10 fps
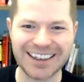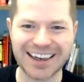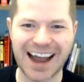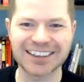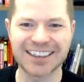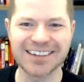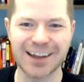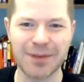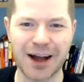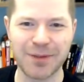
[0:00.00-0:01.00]
cashing
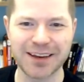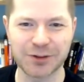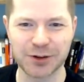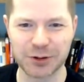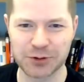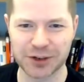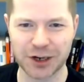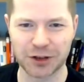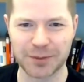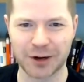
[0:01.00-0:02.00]
somehow makes you a loser in
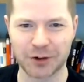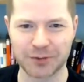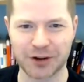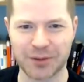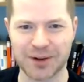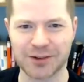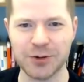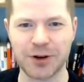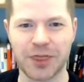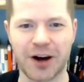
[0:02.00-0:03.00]
no limit hold'em tournaments.
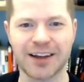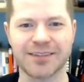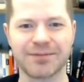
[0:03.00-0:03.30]
Who'd have thought?